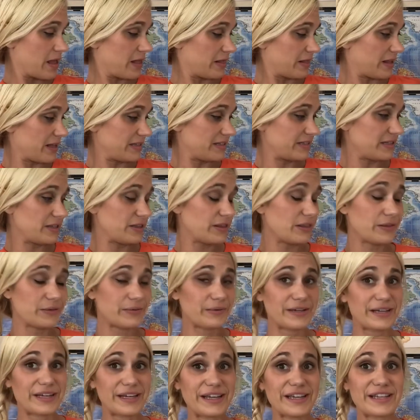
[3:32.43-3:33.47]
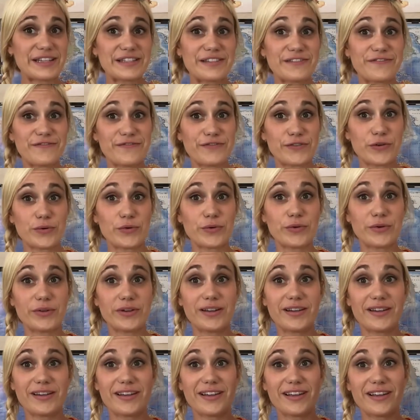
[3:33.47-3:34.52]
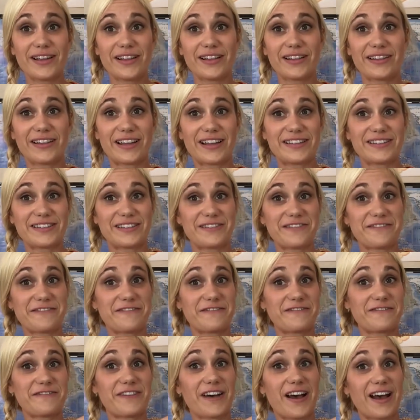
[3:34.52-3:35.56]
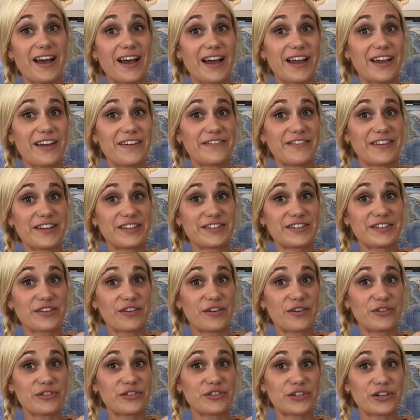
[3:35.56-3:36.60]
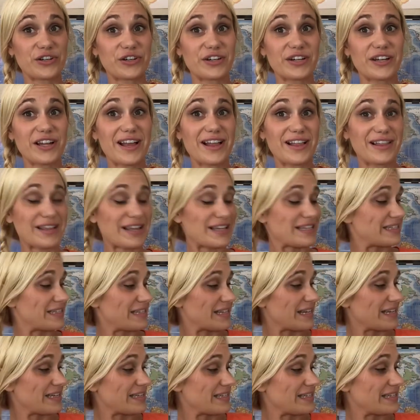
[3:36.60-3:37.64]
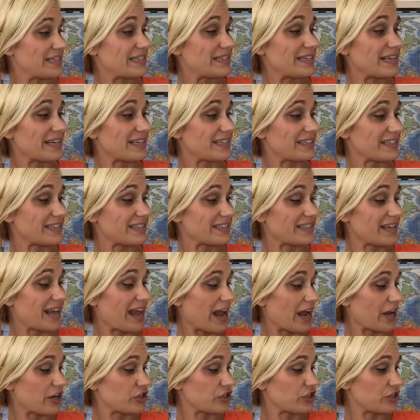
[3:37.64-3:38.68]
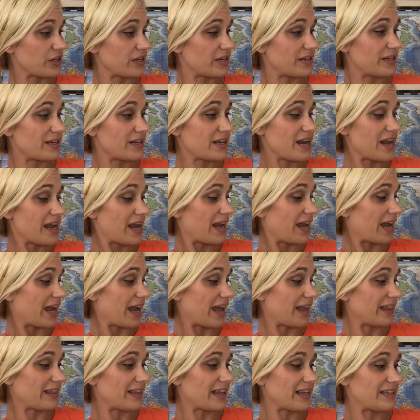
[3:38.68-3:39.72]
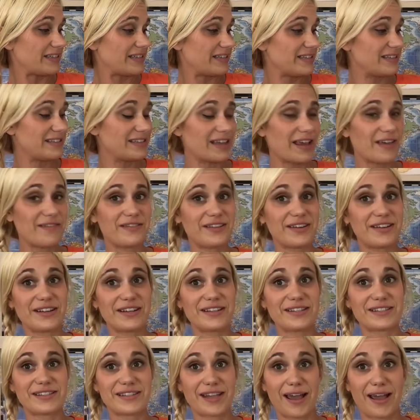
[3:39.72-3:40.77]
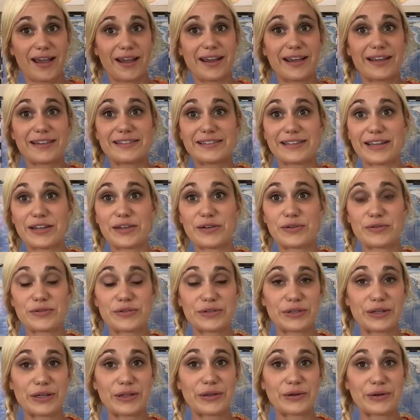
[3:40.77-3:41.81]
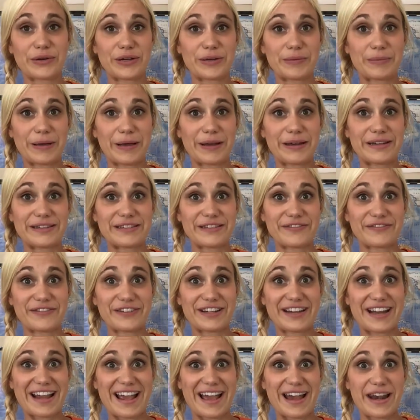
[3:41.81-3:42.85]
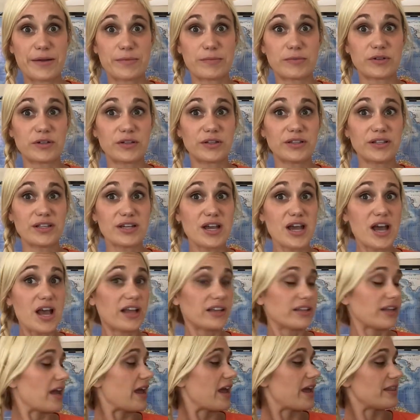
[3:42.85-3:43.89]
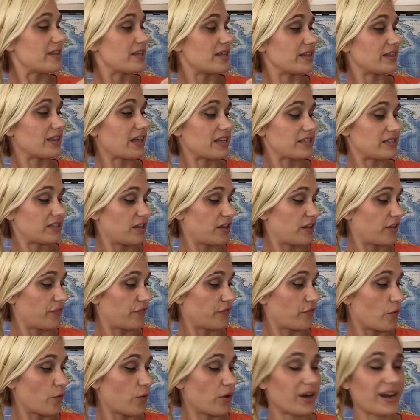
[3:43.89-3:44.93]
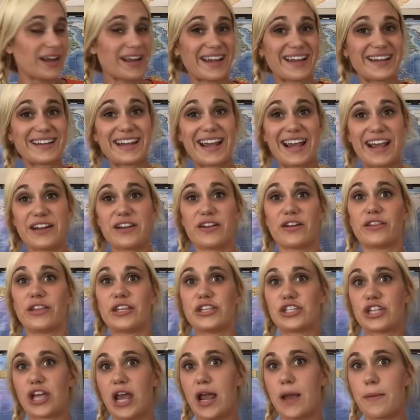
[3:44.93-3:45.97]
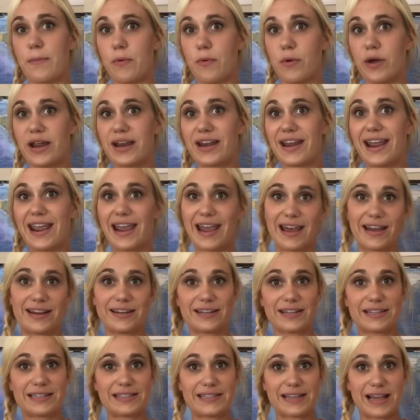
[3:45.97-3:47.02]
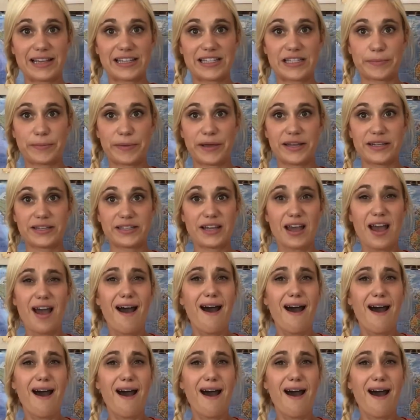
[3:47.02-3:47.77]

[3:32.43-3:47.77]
Lesson 3 is food. Lesson 5 is culture. Lesson 6 is action. And lesson 7 is science. They usually learn about a different animal. And then lessons 4 and 8 are the checkpoint and assessment.